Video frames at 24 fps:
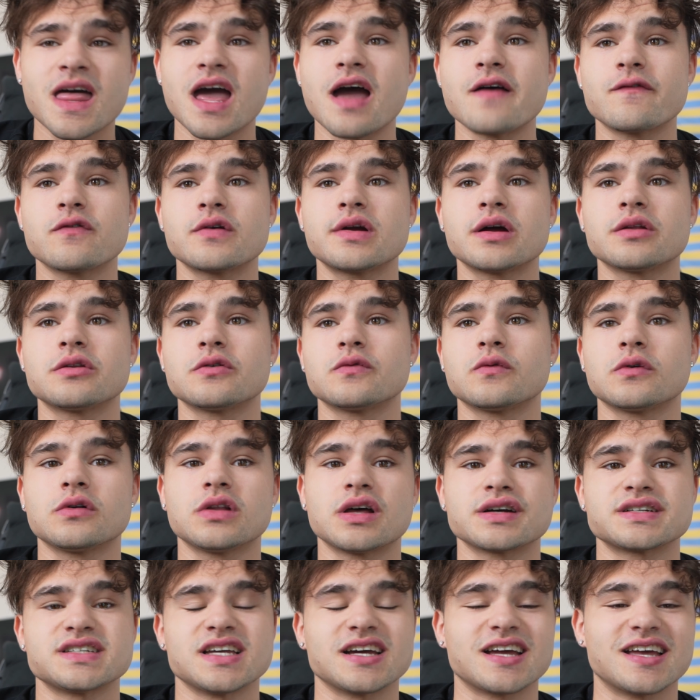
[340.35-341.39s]
every other
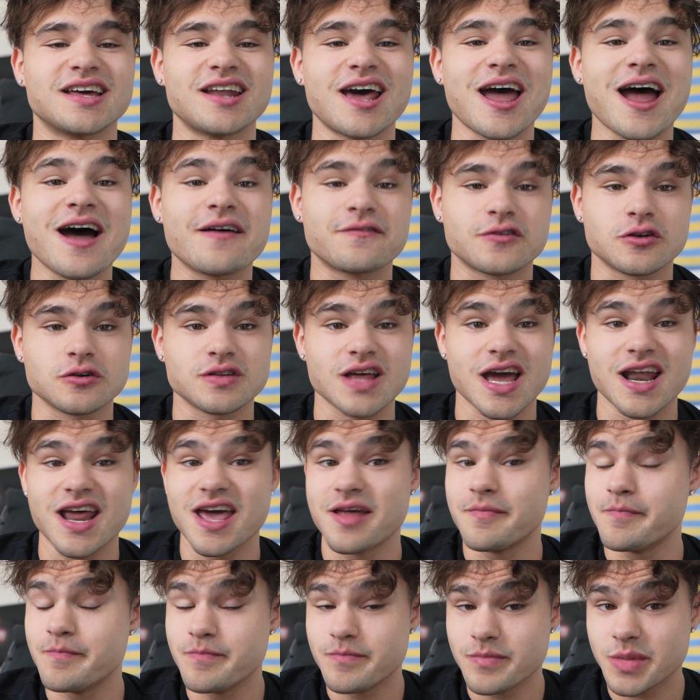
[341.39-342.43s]
Rolex I get after that
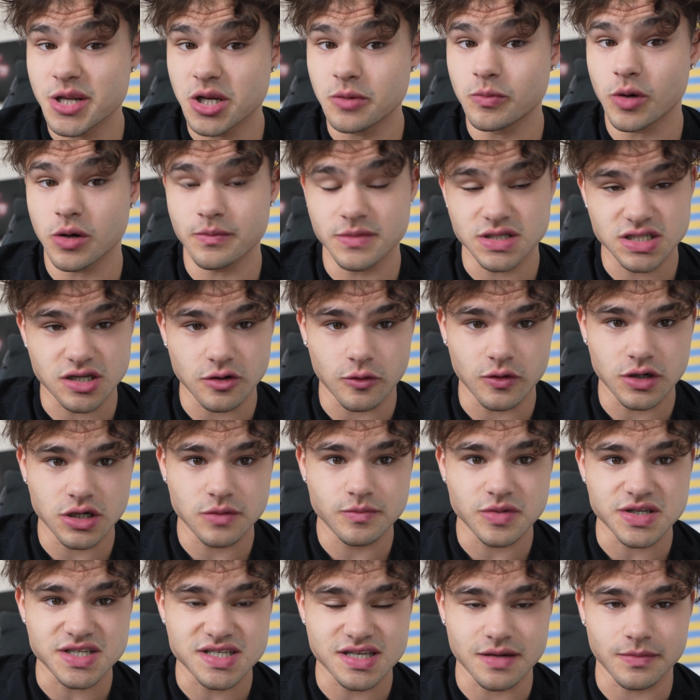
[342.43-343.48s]
at minimum is going to
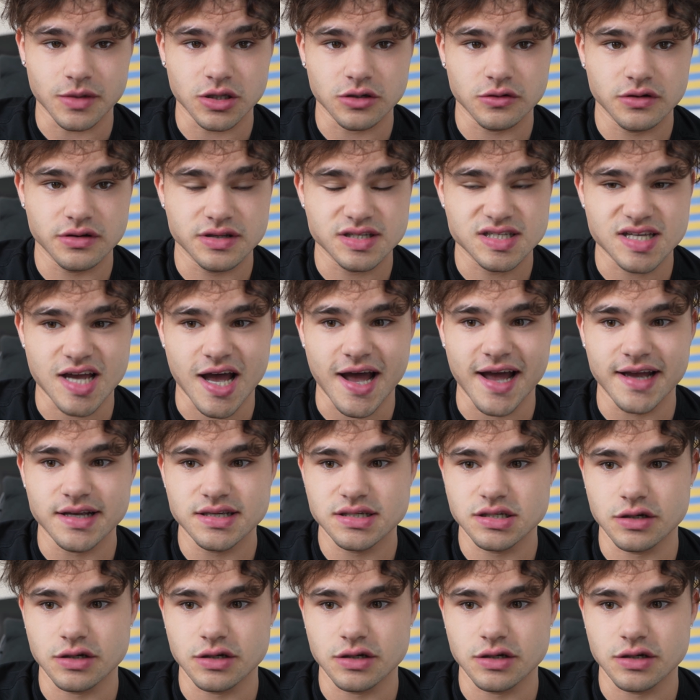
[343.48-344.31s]
be similar in size.